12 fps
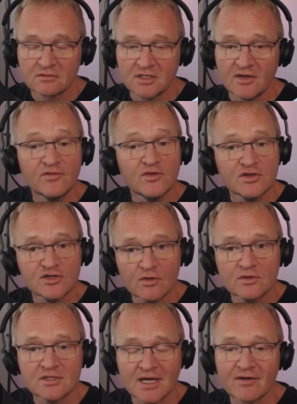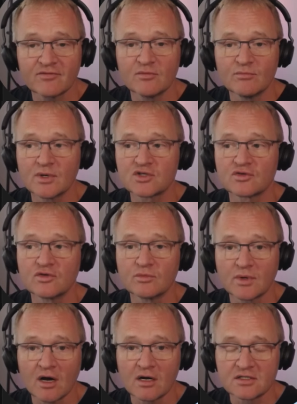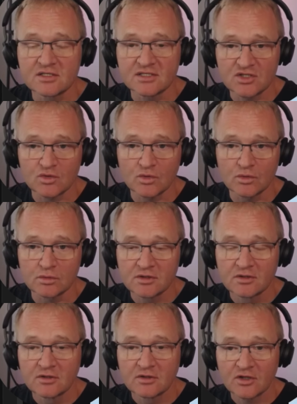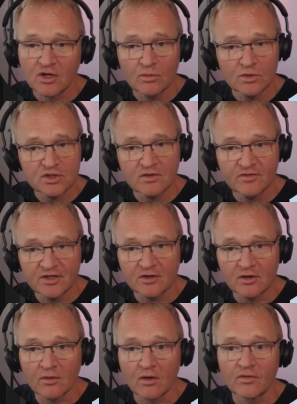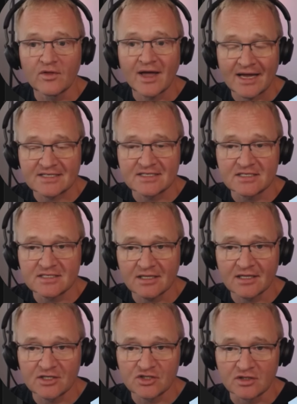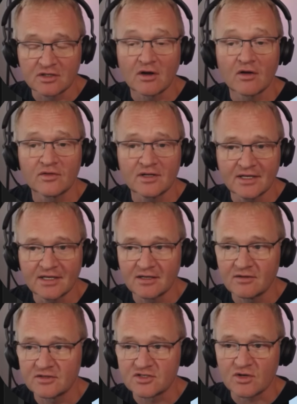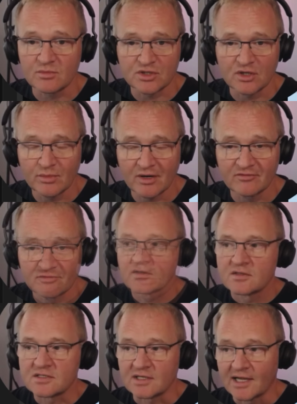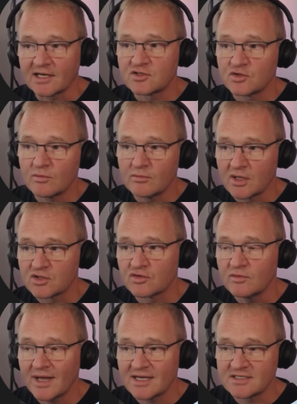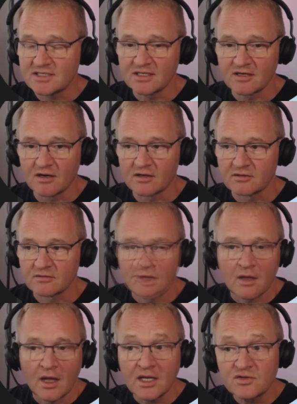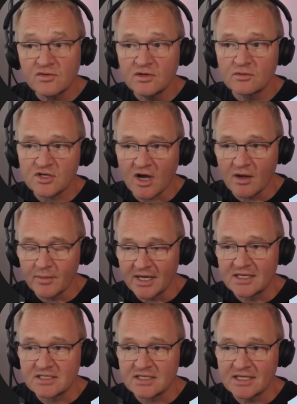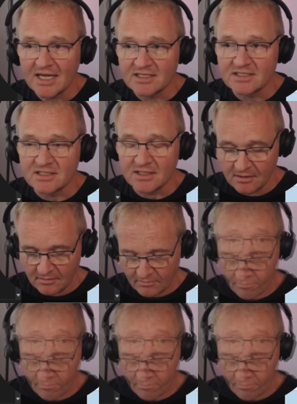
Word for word: If you don't have the Mushroom cards installed, go and watch the video on the HACS installation on the link in the description above. Select your Mushroom Entity card. Enter in your timer into the entity.